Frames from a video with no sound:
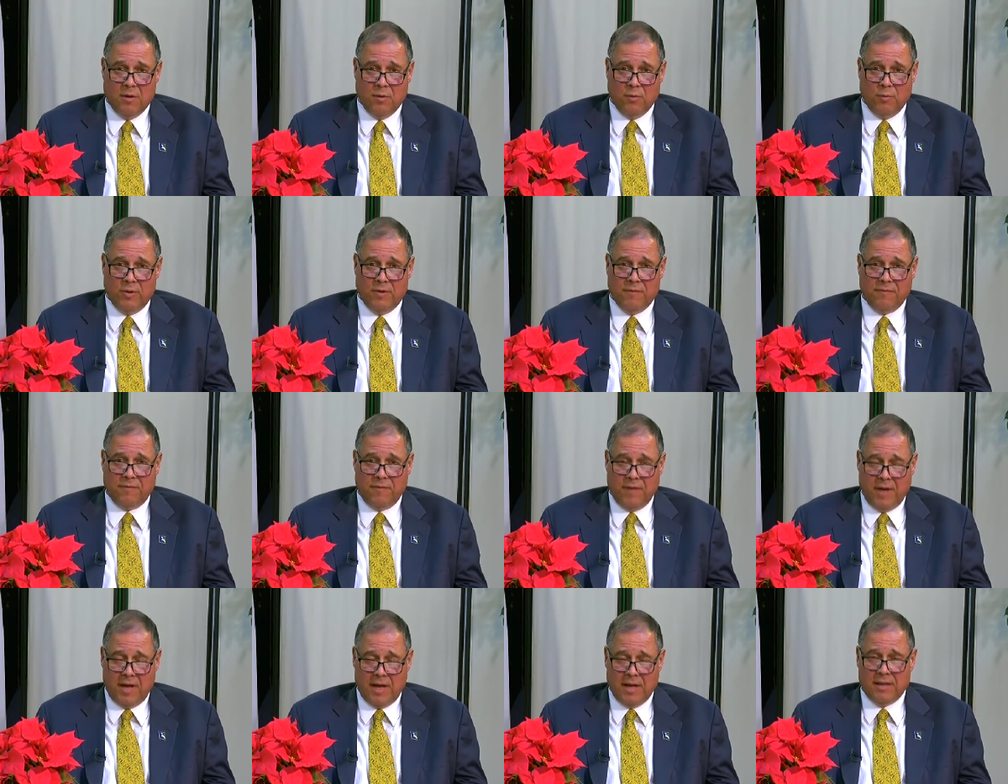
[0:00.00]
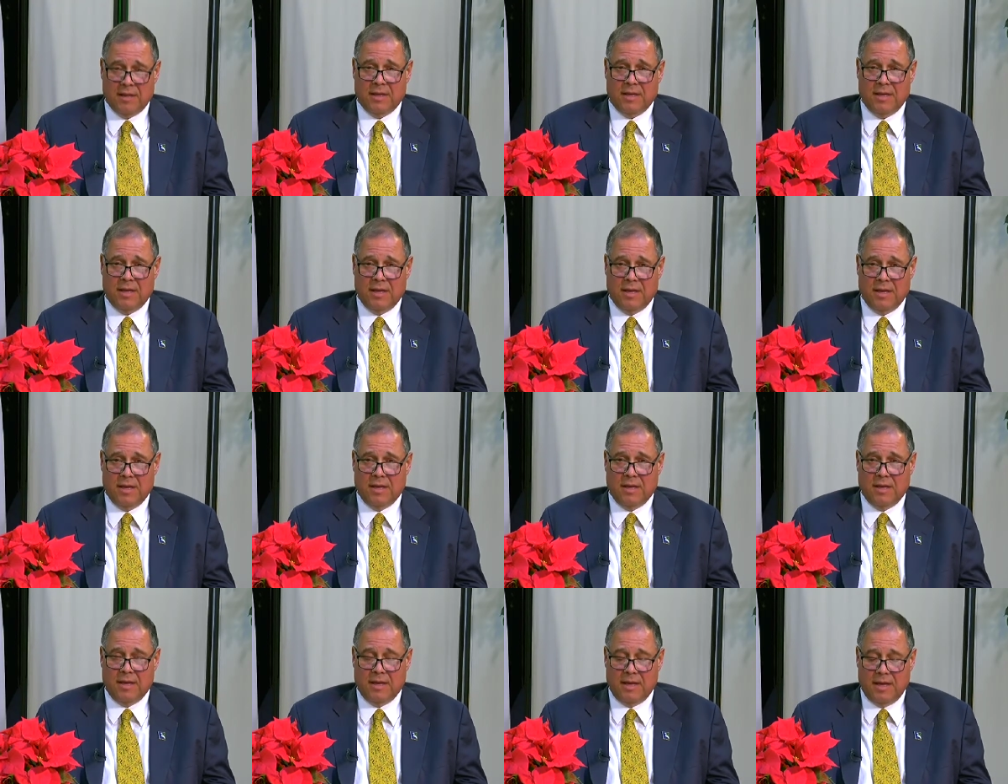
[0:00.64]
We
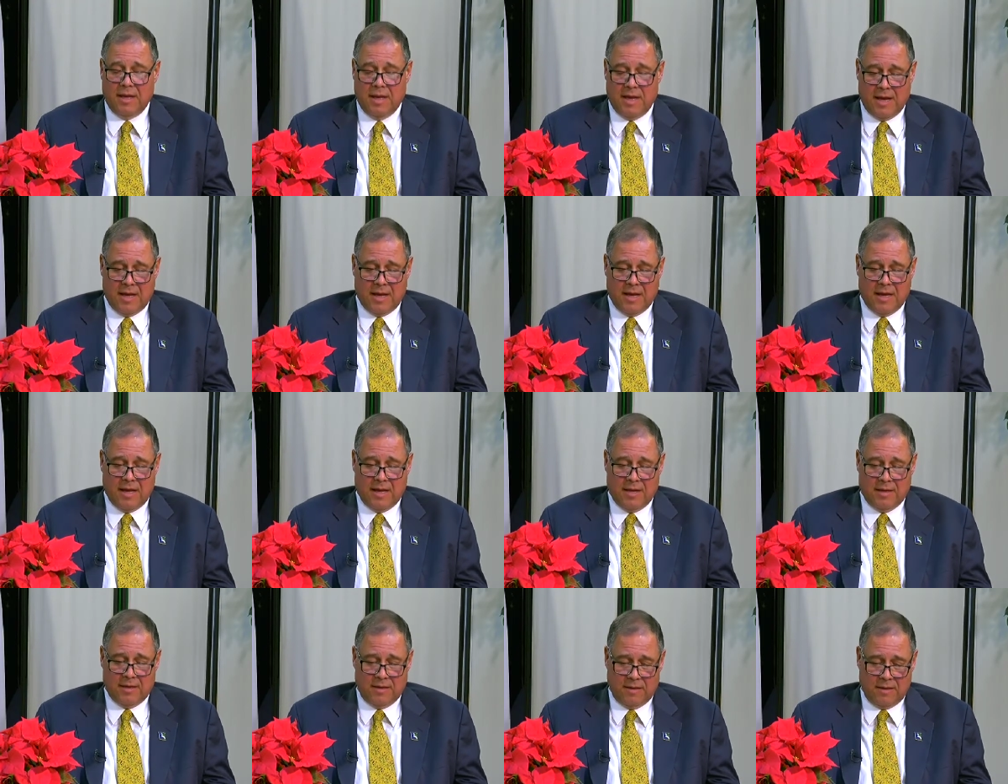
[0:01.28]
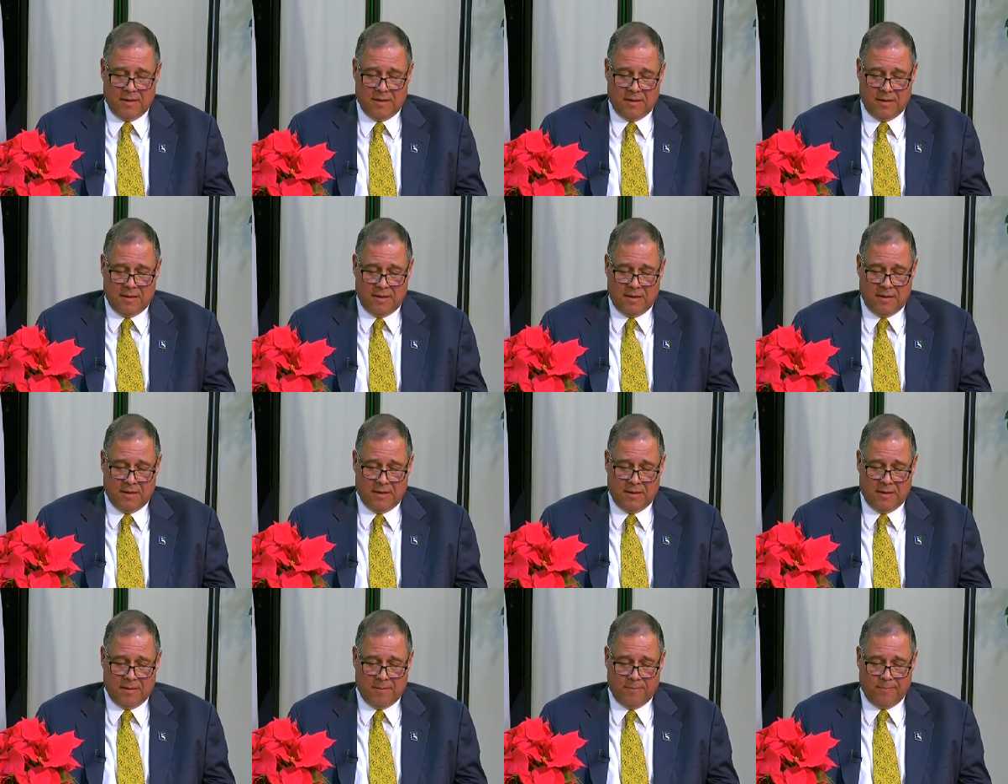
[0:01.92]
finally had,
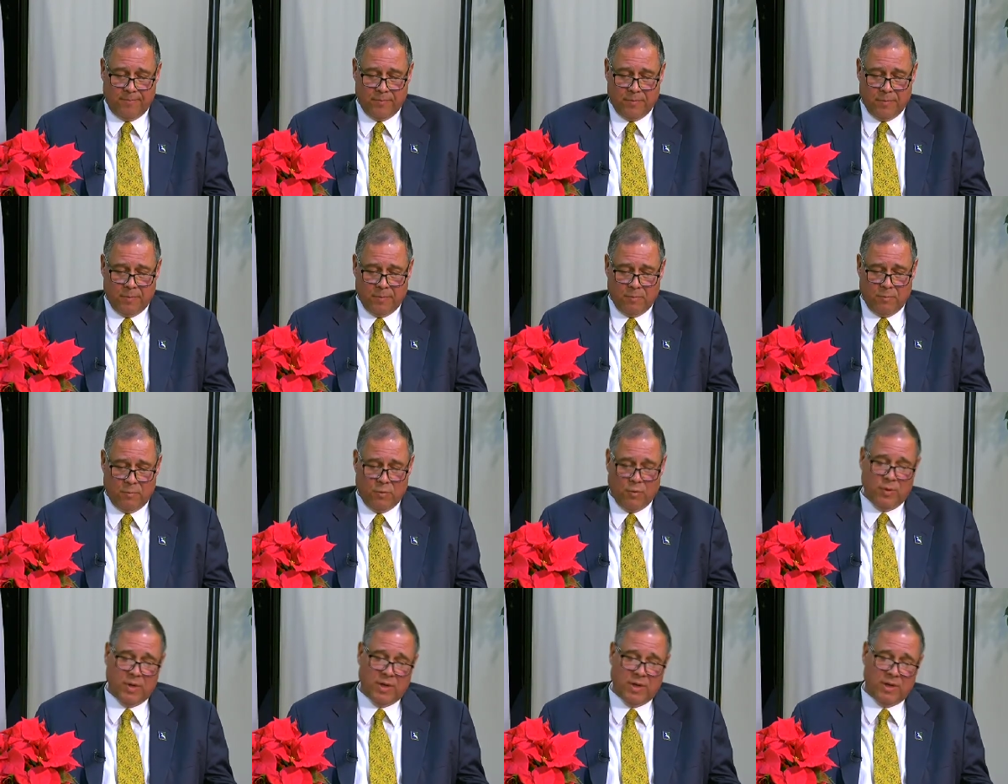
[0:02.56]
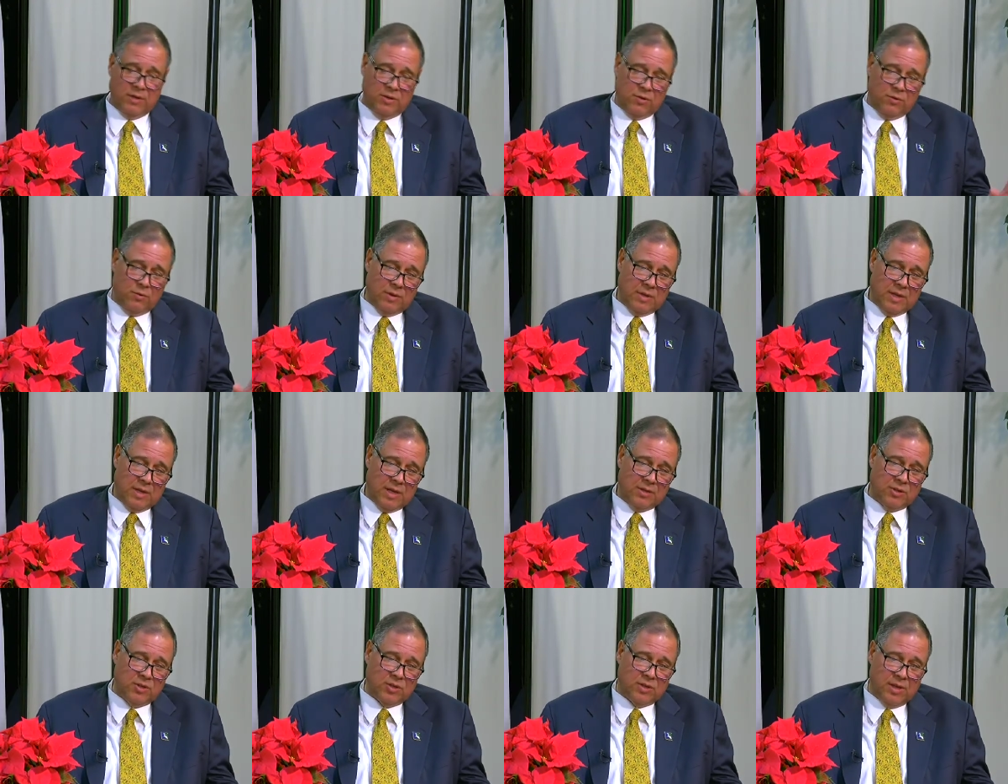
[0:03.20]
um, we were going to do a
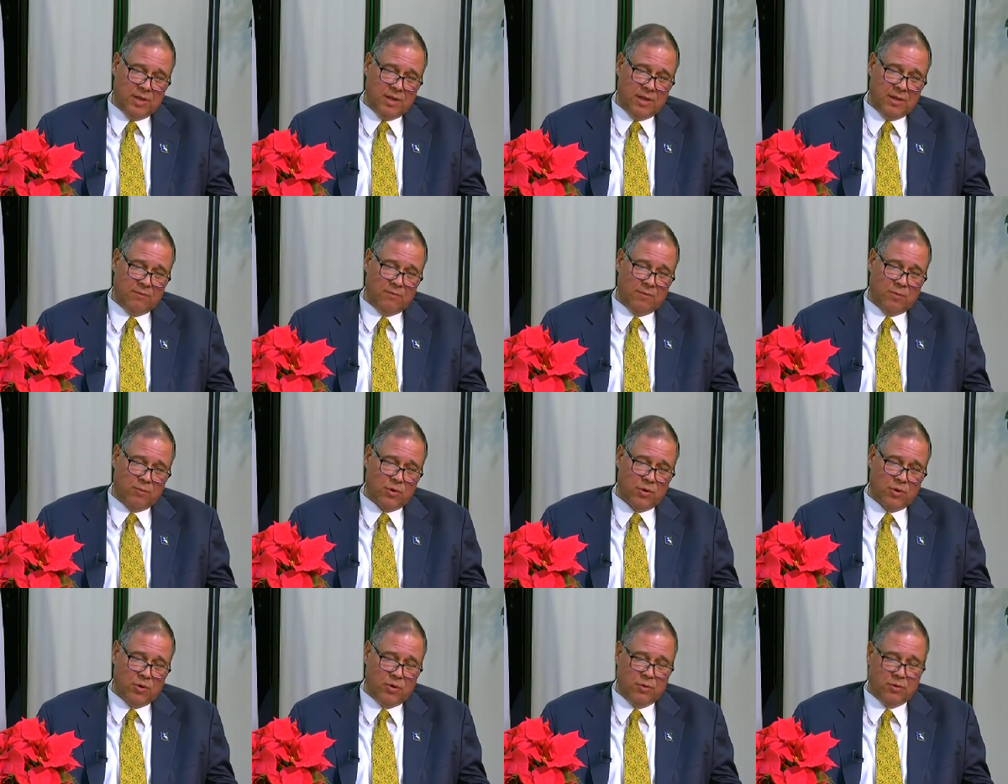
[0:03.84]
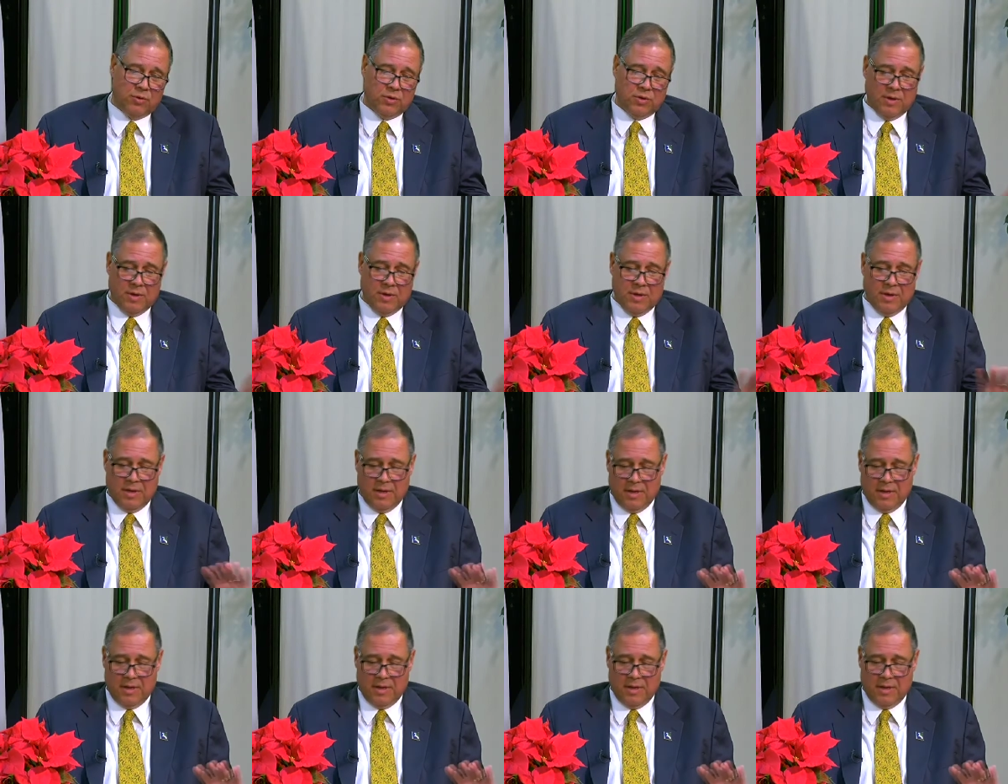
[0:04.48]
legislative approach,